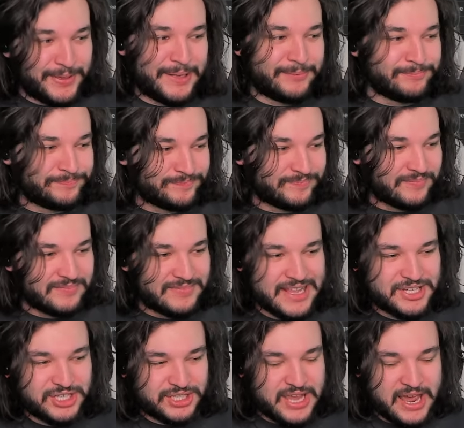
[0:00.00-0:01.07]
But
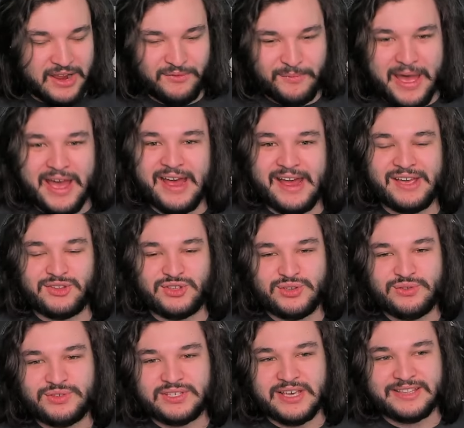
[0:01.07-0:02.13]
that's just kind of my
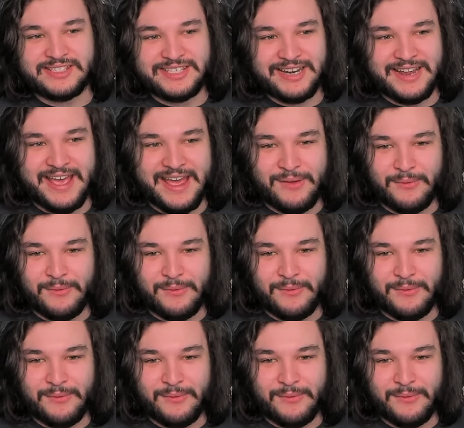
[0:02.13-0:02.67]
two cents today.